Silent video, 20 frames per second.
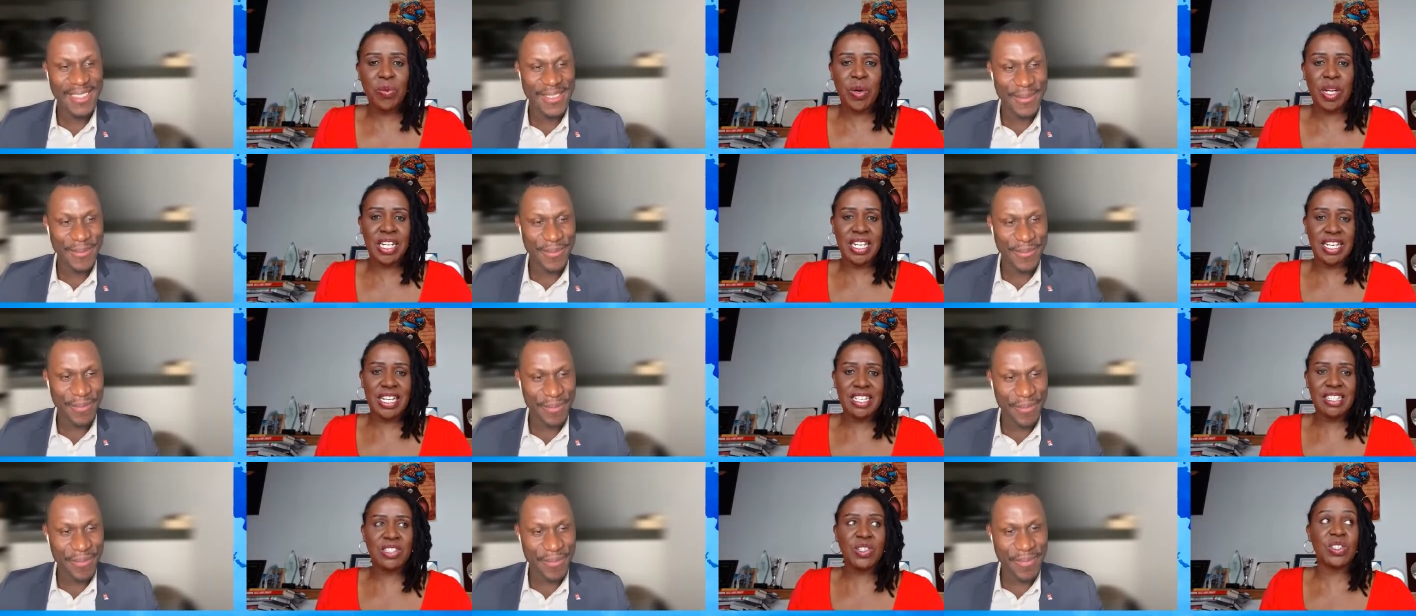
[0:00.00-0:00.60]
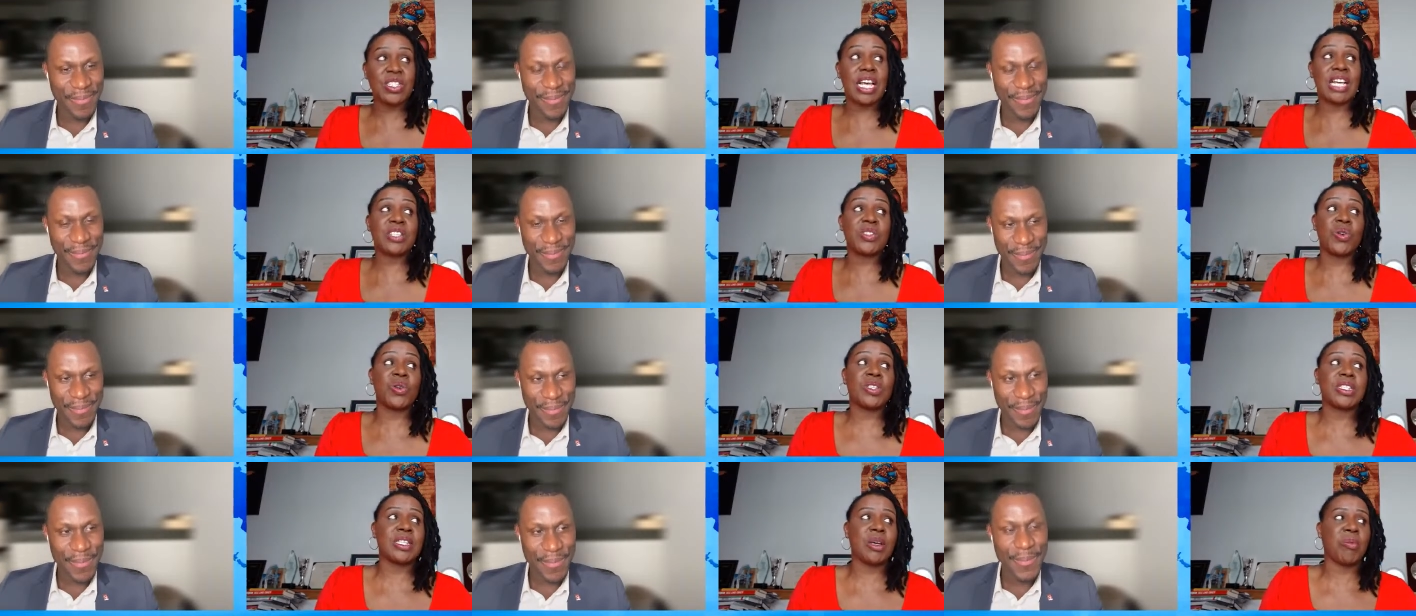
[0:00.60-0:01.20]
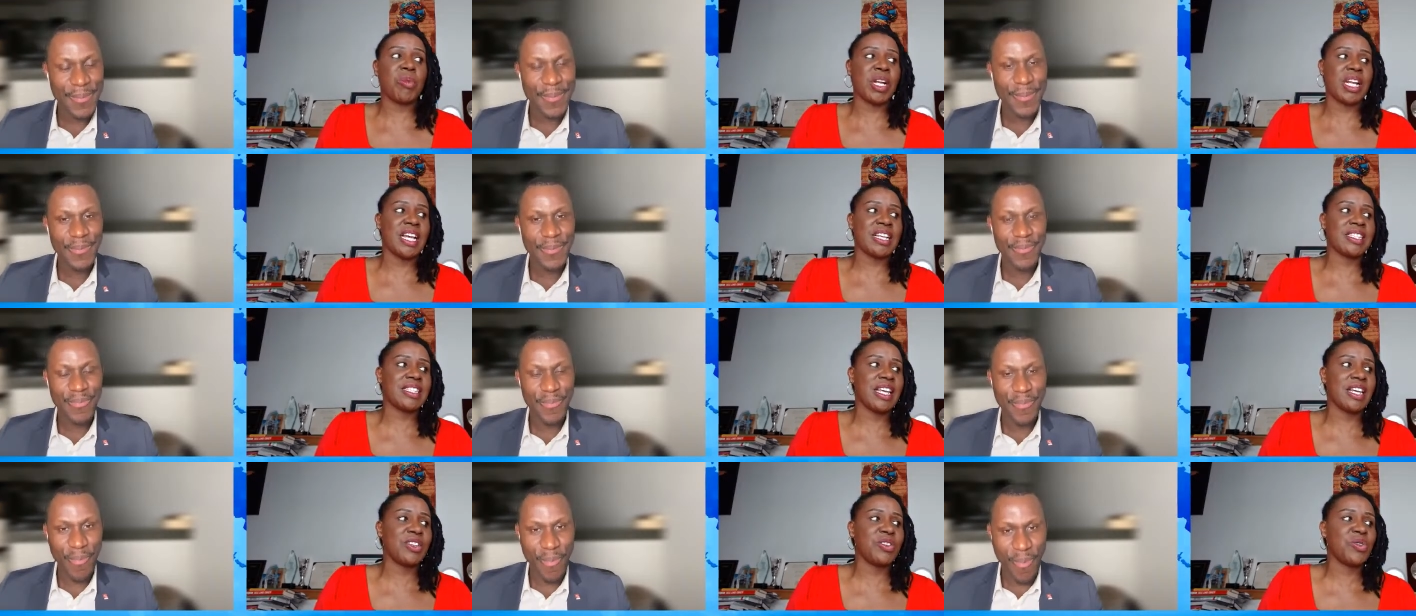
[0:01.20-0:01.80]
Speaker 1: what it is, because I told someone, I
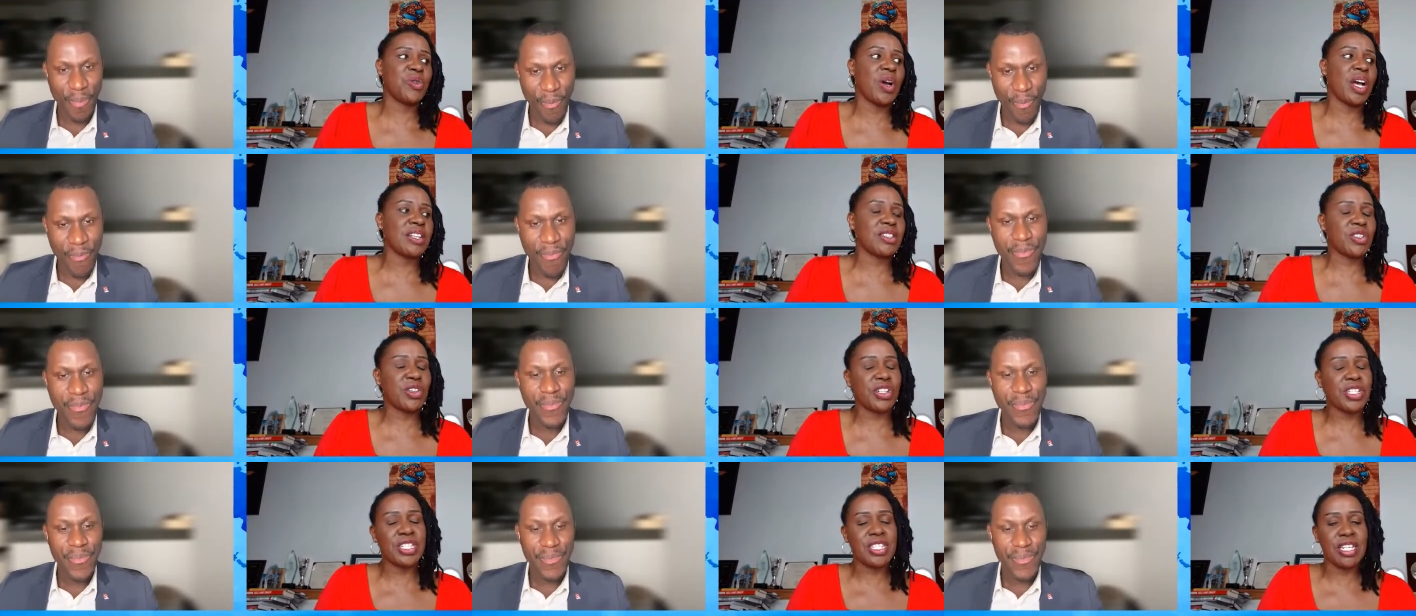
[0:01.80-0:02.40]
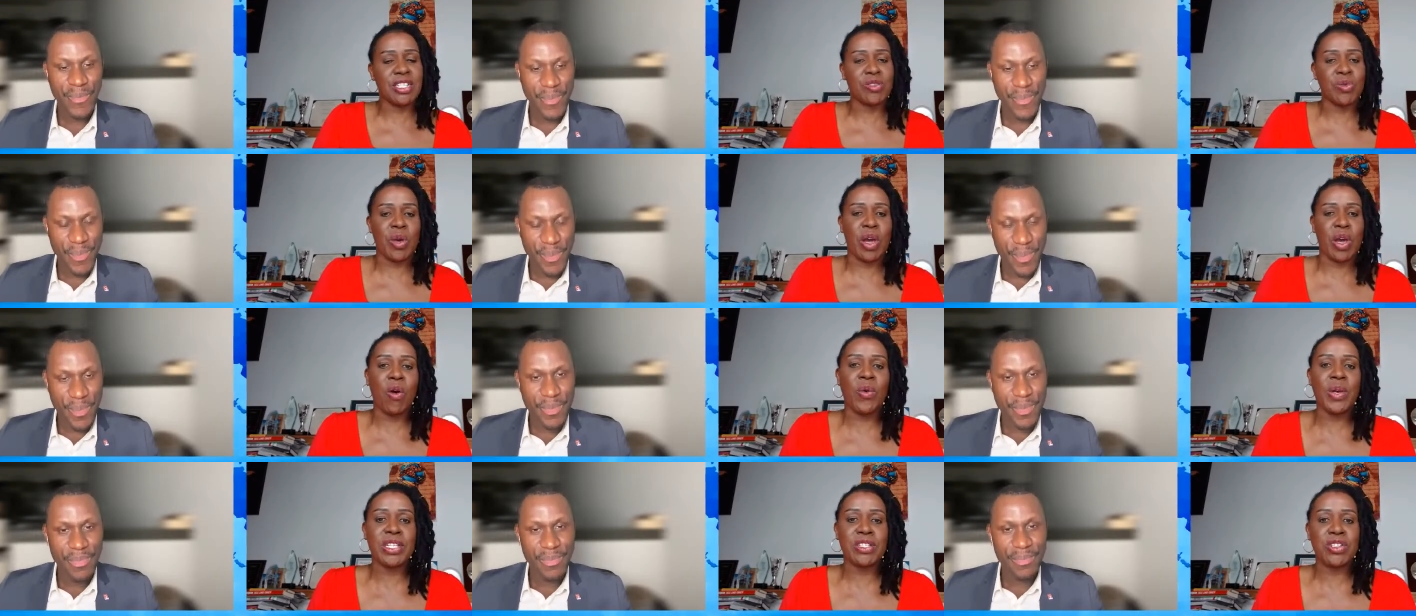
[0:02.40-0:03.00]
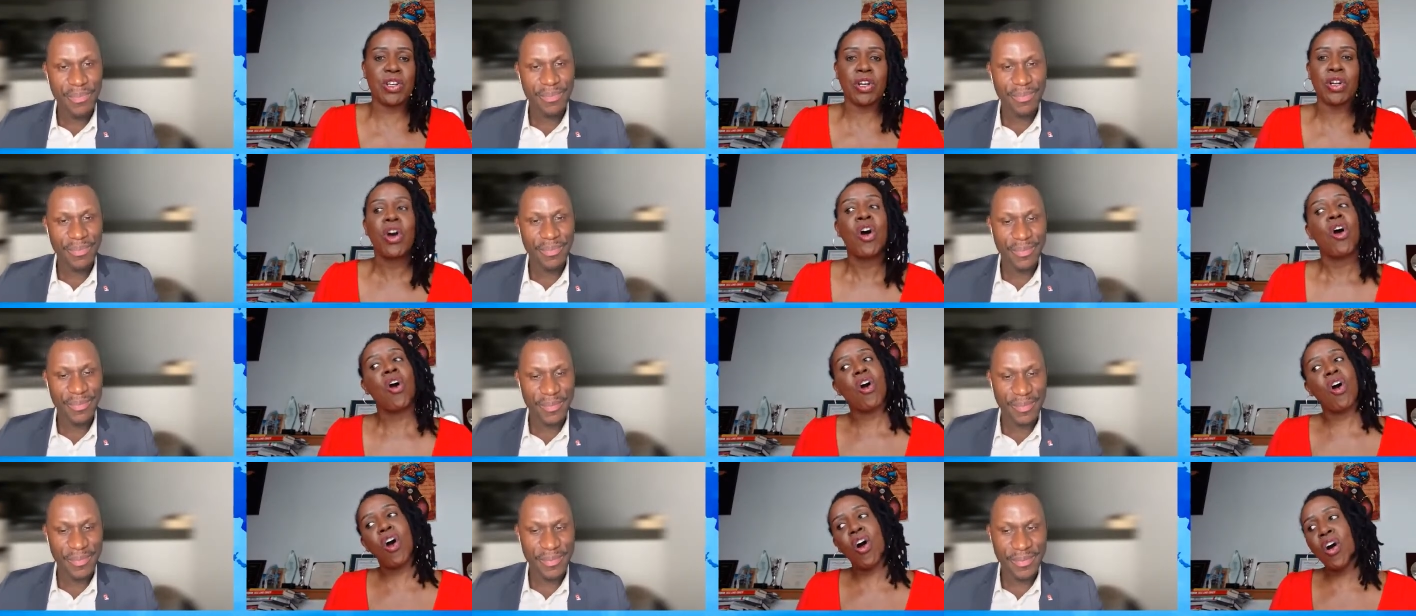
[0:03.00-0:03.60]
said, you know, as Christians, we are always taught,
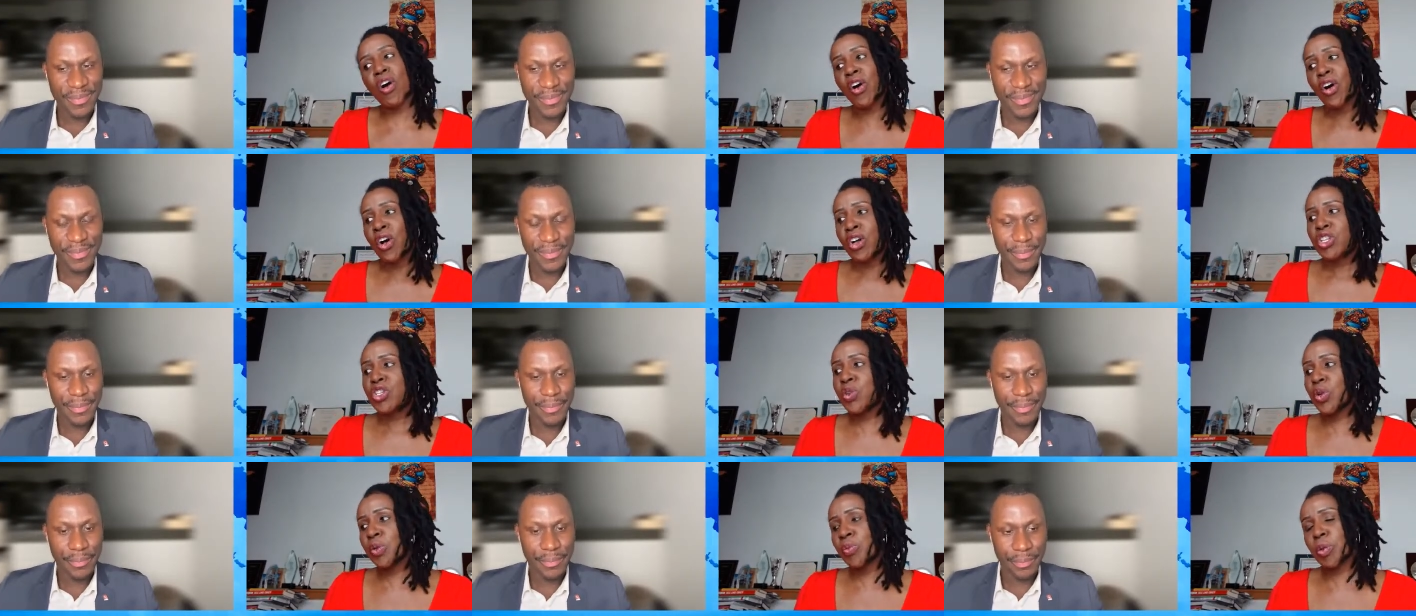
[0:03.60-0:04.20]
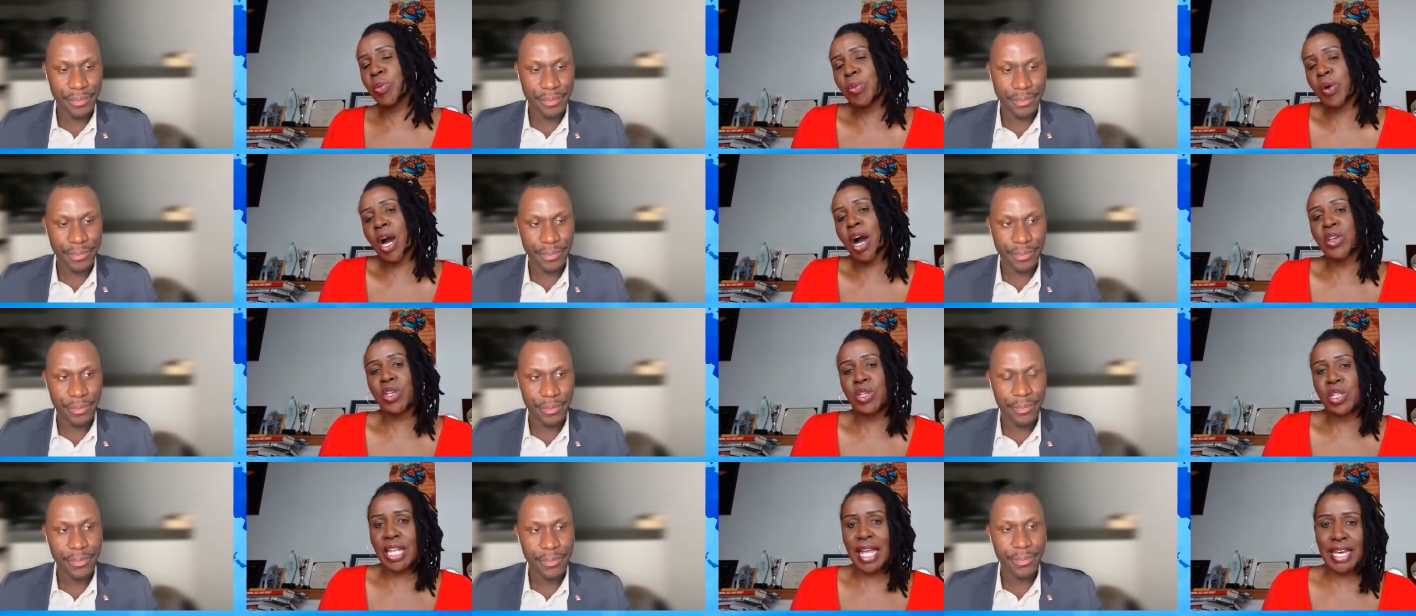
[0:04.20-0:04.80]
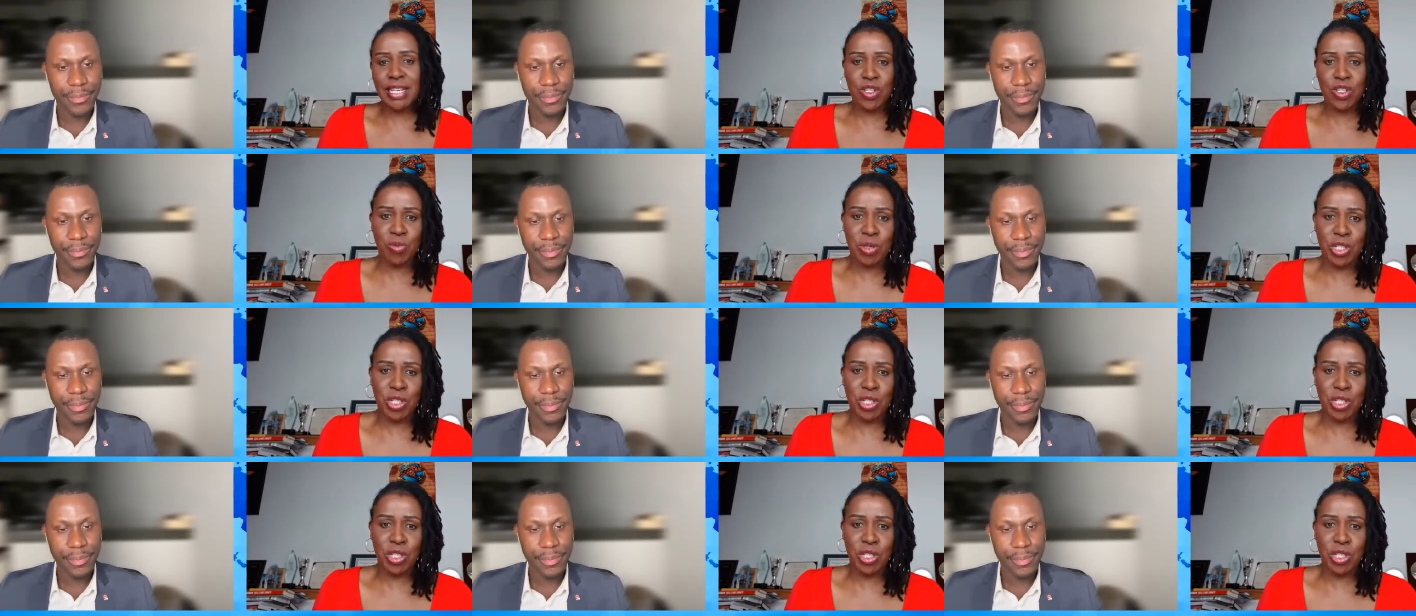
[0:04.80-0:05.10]
oh, treat people how you like to